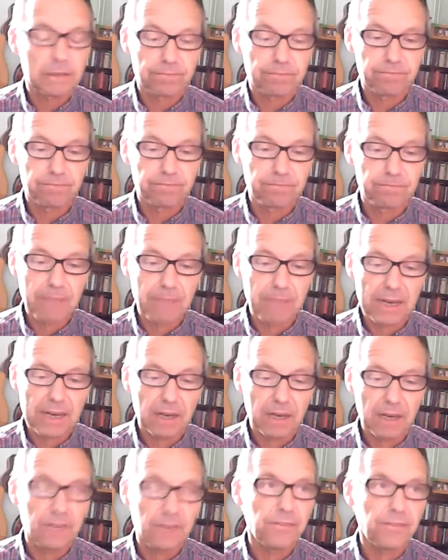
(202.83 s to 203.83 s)
make
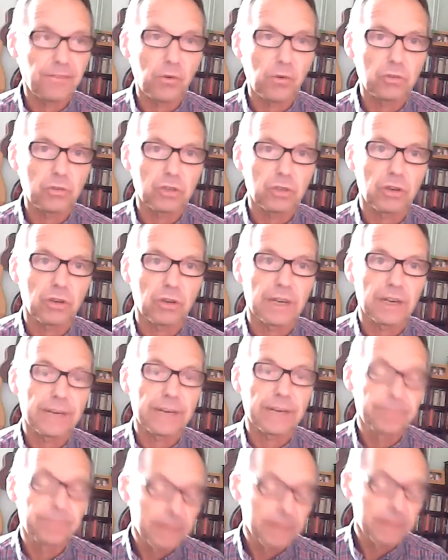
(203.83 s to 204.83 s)
a fortune on it.
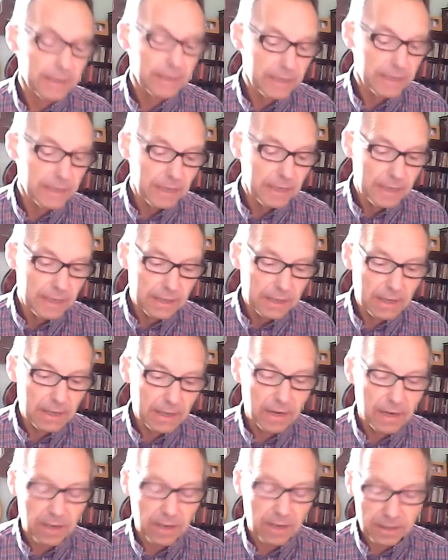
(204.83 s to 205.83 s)

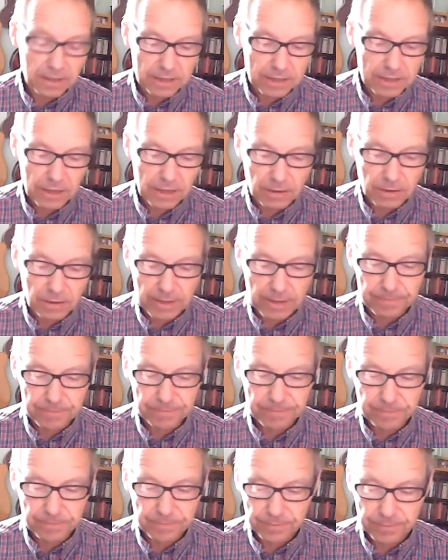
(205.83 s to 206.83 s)

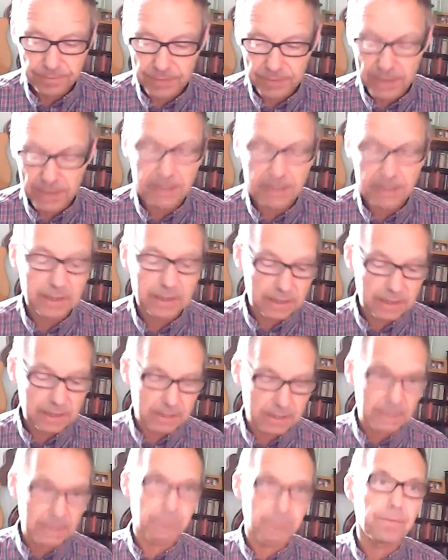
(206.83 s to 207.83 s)
Because there's
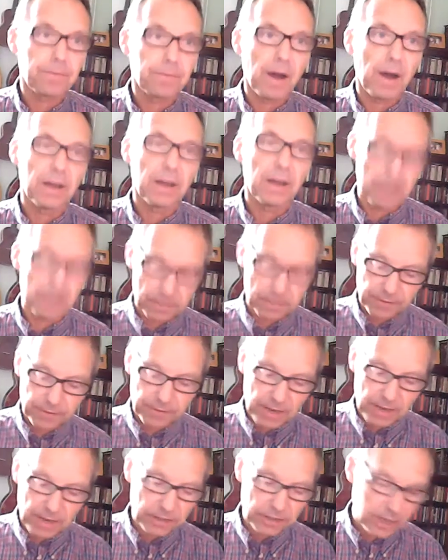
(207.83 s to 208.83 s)
the
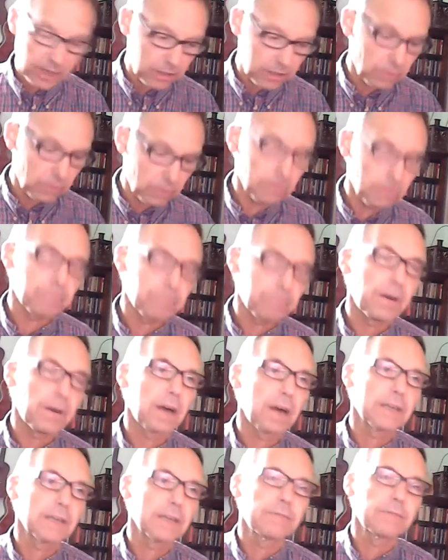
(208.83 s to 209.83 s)
fire station, all the
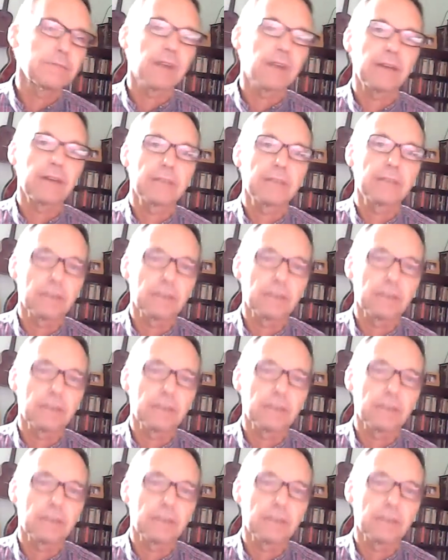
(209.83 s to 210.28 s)
parking around it and